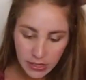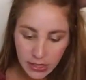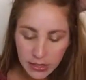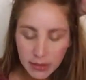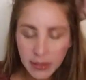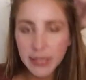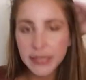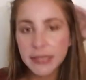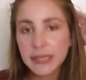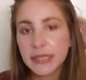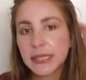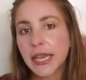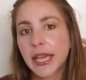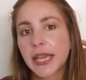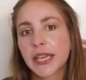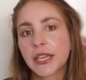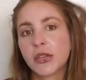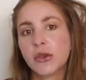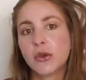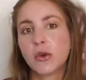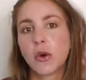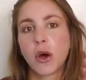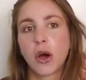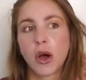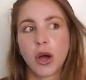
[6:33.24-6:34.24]
let's say
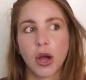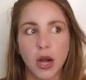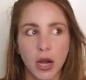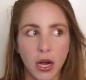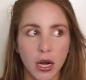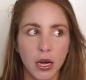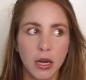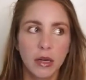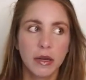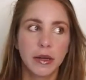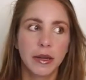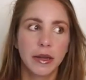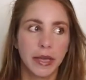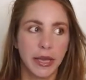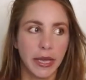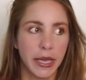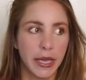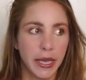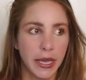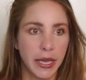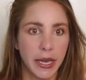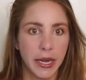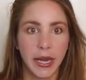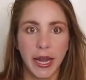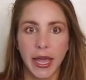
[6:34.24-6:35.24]
you are
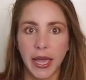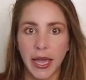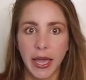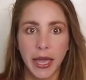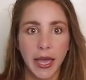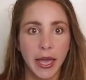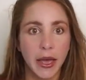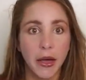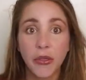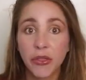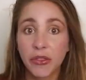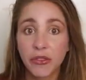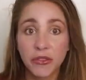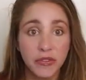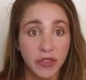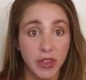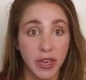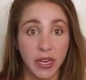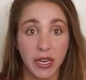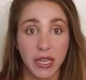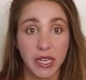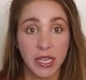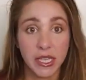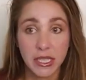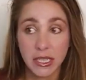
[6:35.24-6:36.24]
in health and
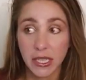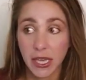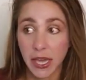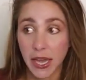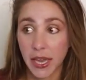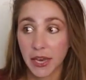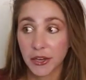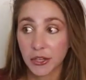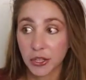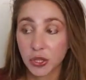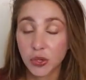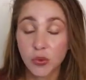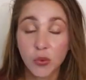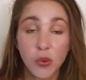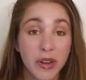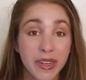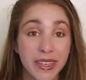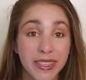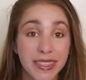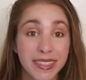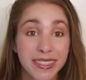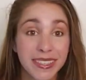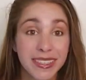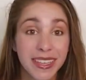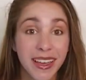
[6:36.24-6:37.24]
fitness and you want
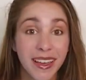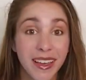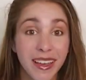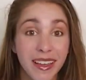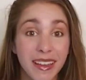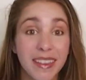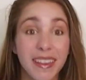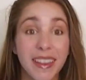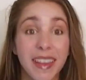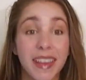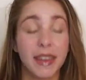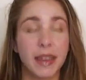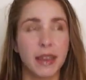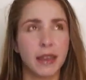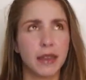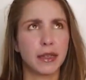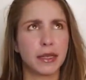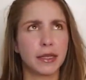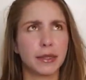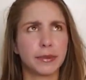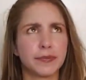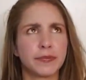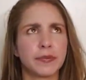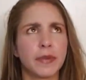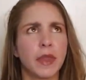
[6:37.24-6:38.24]
to sell
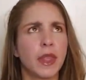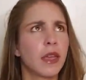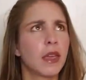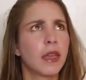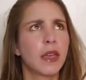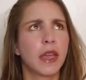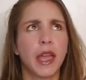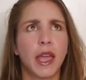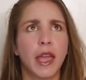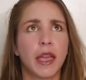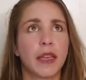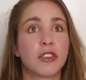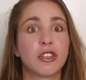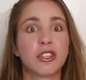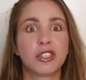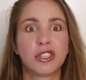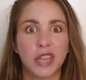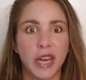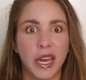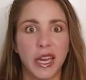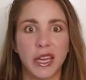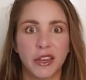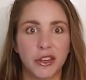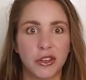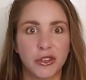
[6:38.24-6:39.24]
a
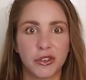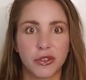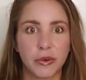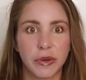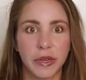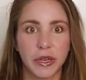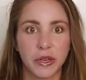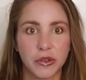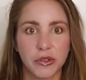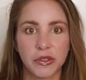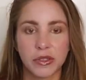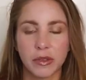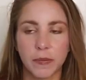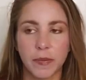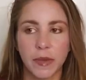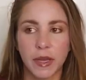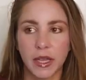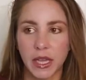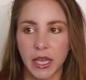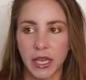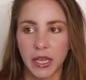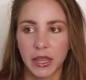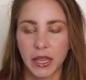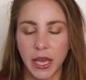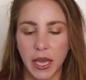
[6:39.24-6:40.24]
shake you're doing or something
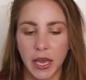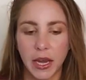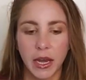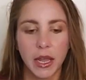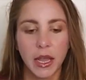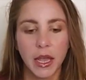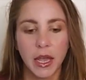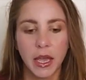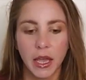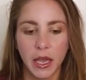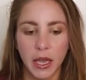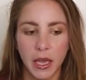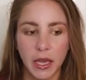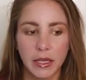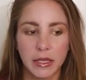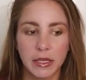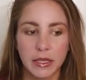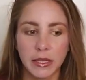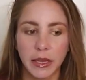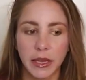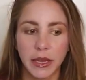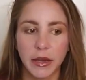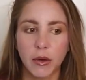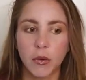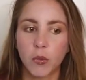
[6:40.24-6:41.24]
like that.
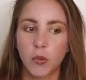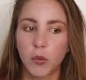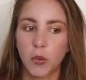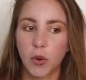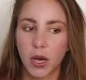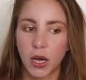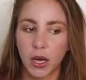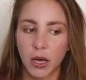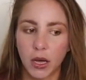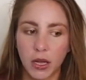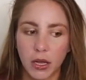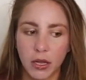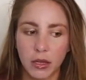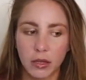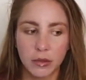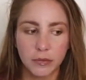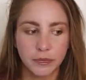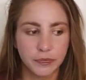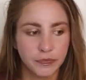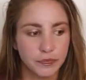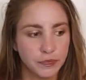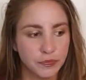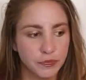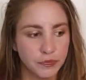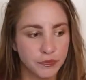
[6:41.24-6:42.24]
It's like, well,